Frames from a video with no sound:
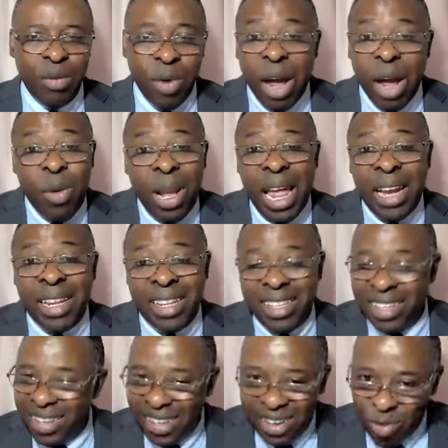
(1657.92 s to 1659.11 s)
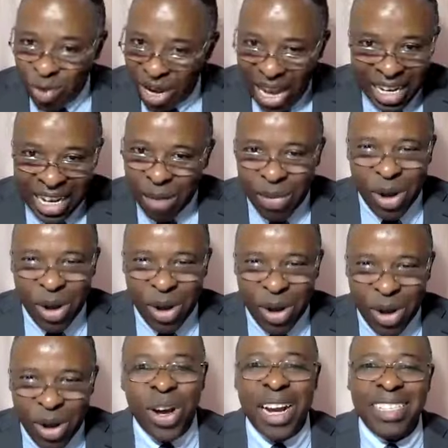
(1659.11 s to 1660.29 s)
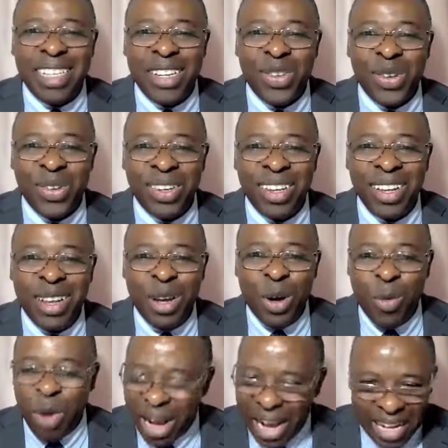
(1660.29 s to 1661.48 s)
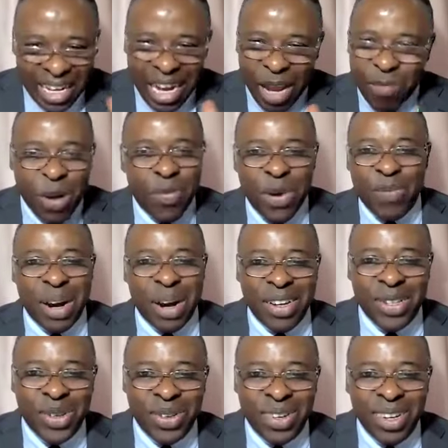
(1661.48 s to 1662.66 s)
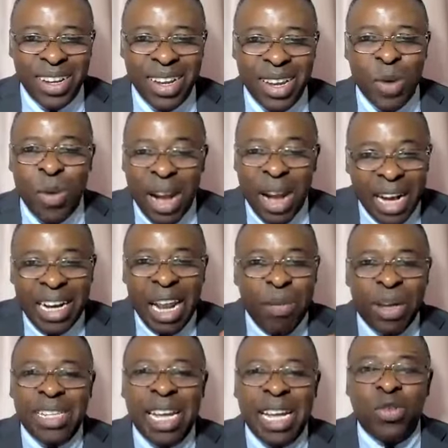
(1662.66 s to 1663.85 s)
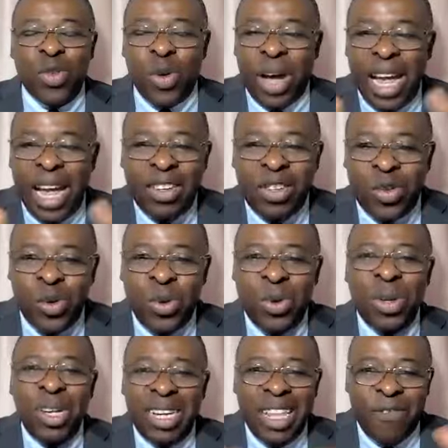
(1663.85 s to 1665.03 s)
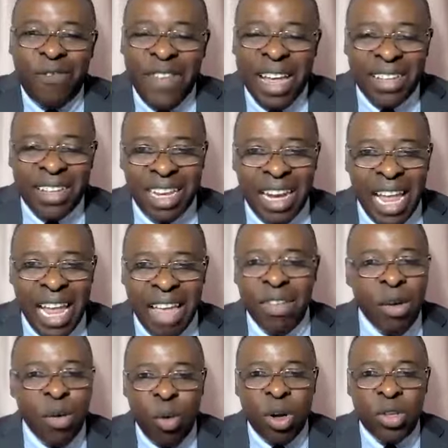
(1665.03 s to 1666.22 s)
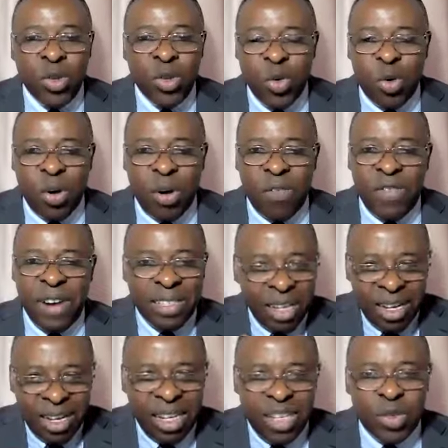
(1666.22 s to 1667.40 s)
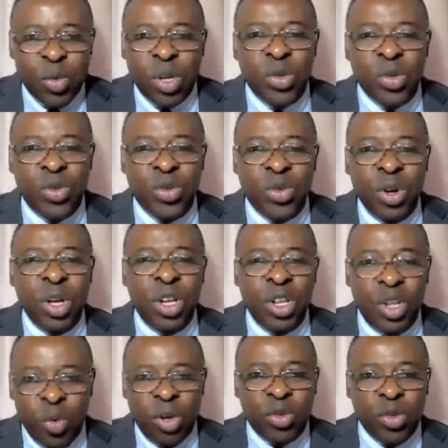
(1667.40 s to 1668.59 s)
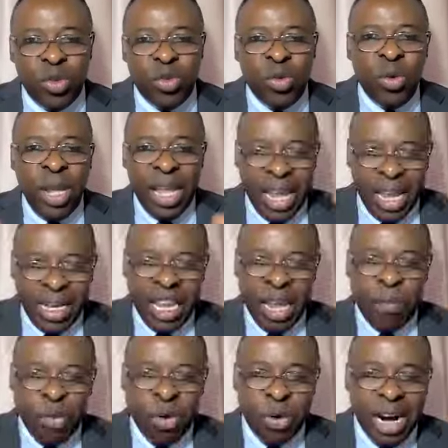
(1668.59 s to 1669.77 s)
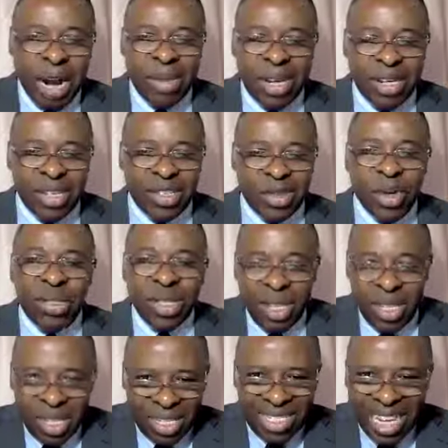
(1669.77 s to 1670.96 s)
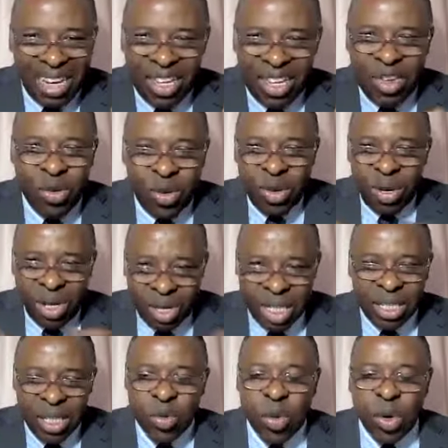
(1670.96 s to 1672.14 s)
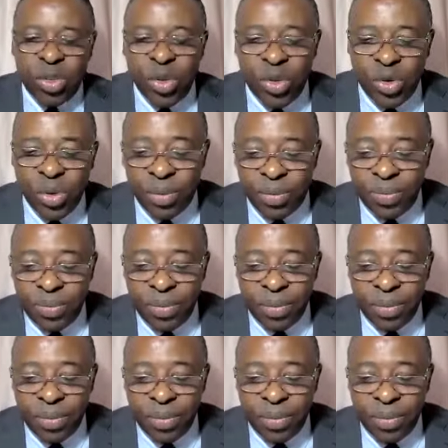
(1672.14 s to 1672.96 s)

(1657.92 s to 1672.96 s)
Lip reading: What are we learning? We're learning about organization. We're learning about preparation. We're learning about how to handle the events in life. We want to do conference, this is what to do. You want to do a day program in the church, it's telling you this is what to do.